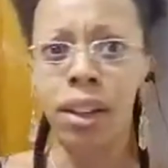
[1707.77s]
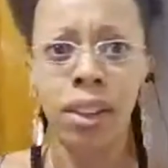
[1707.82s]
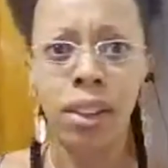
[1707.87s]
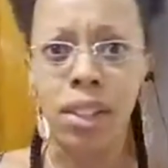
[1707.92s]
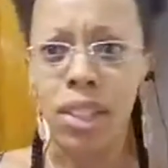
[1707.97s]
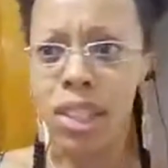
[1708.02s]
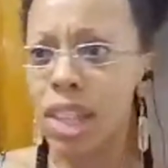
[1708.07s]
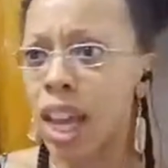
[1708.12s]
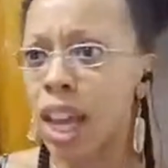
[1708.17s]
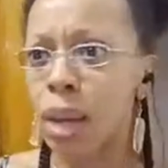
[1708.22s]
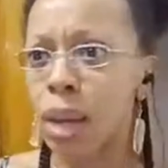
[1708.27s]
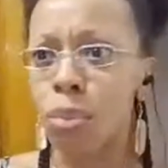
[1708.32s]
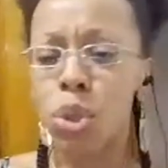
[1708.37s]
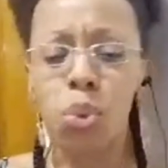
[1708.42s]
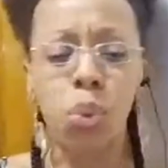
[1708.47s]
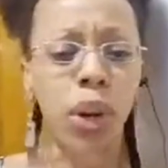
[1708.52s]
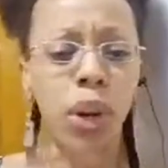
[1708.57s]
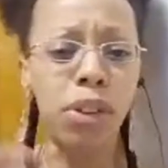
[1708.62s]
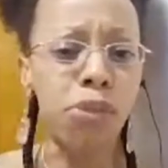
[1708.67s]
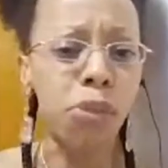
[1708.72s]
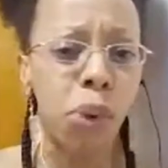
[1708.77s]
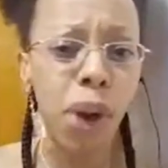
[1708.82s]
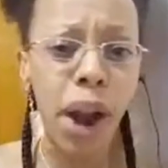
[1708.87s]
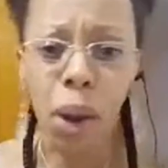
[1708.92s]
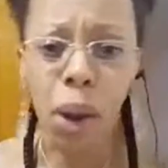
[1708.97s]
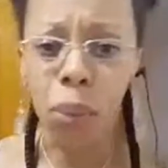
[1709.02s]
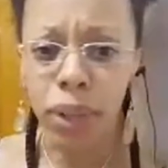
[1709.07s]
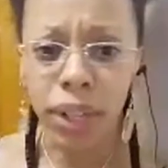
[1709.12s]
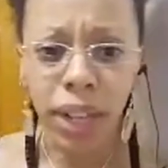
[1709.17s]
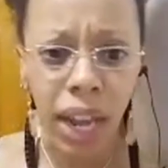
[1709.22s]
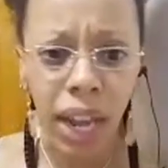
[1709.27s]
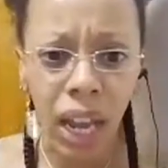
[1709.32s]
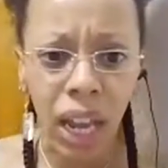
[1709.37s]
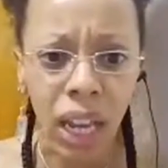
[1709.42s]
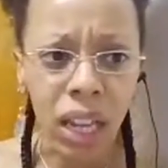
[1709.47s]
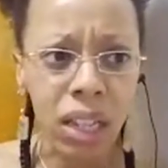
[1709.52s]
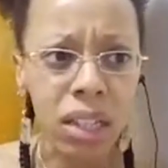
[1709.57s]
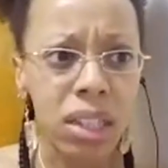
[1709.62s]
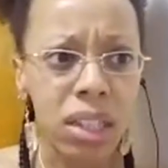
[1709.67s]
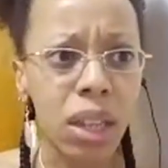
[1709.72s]
the same 24-hour
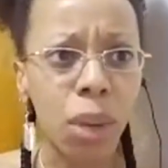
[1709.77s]
days.